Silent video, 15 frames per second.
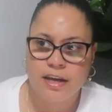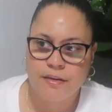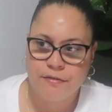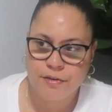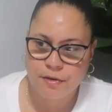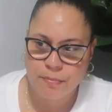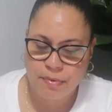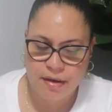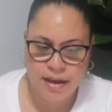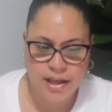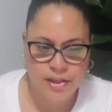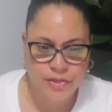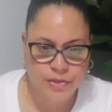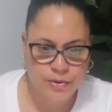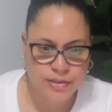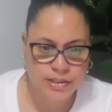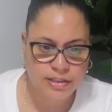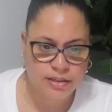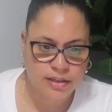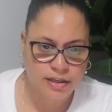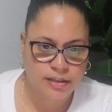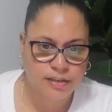If you're paying
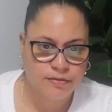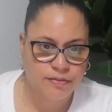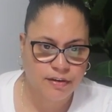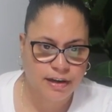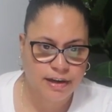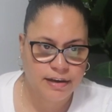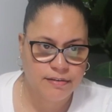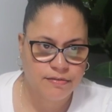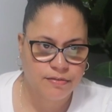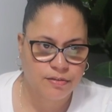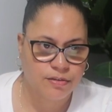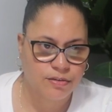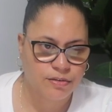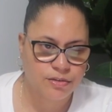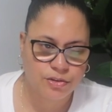$13.95,